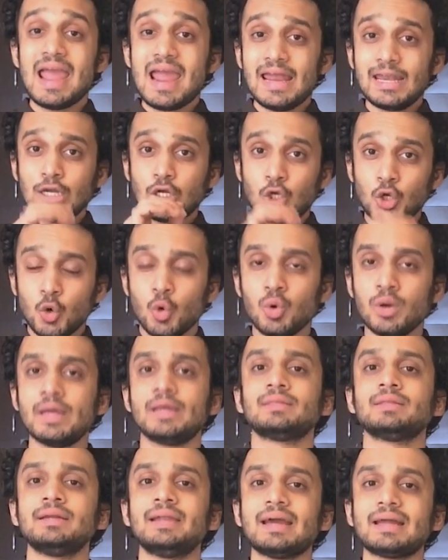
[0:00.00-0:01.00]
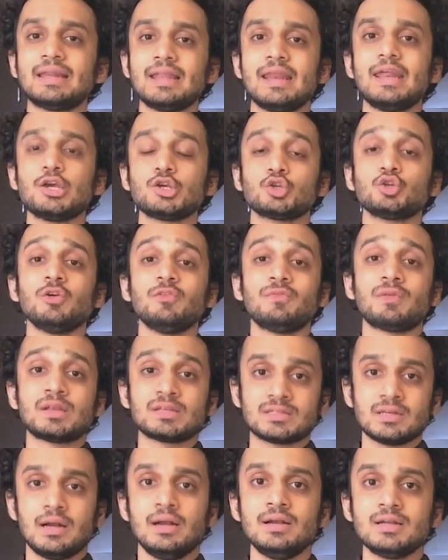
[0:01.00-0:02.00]
including the declaration of
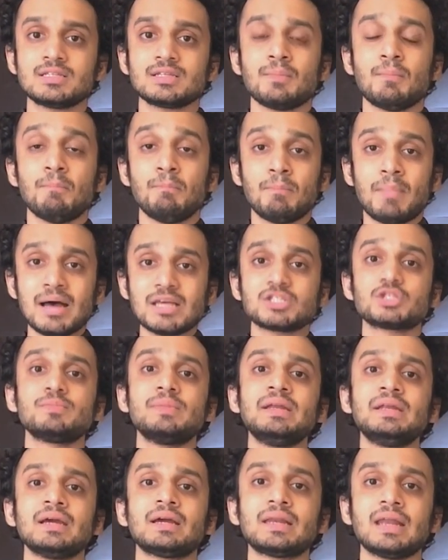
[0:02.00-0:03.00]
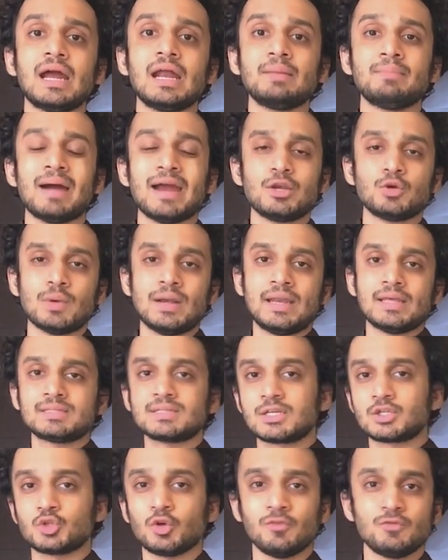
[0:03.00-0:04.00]
results, must be declared by
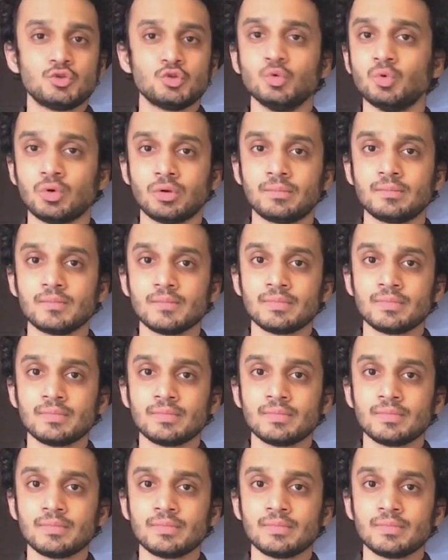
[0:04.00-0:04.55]
26th of June.